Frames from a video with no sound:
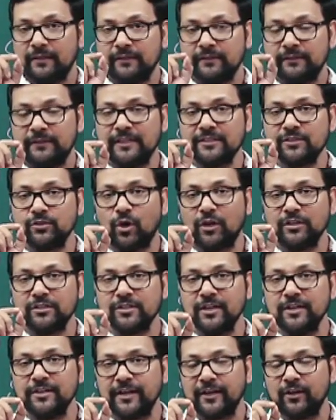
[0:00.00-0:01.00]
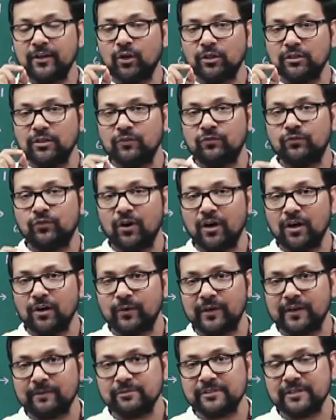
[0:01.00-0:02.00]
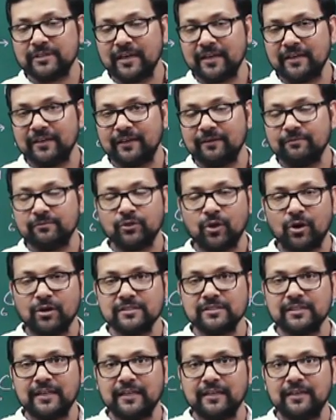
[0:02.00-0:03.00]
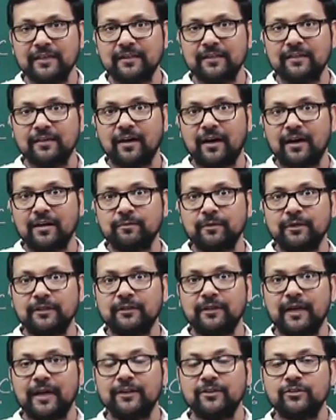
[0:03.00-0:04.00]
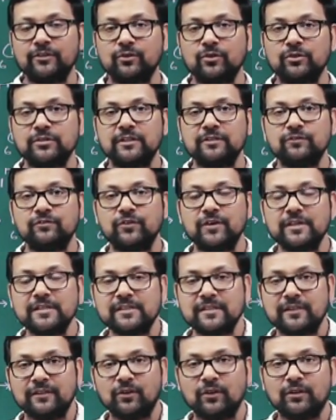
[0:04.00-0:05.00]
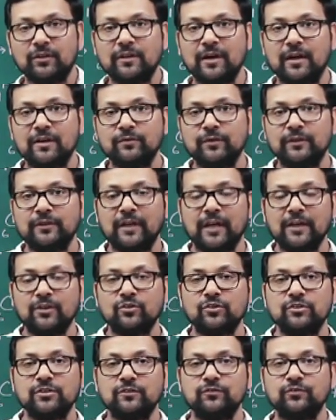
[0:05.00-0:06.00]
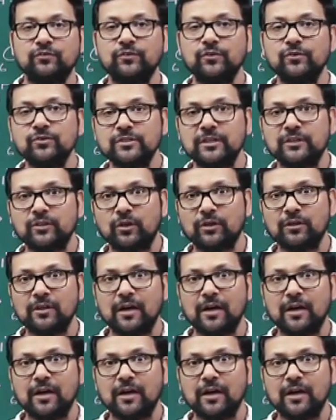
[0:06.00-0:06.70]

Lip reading: Just concentrate on the word what I'm saying. I'm not saying carbon-nitrogen fission or carbon-nitrogen fusion or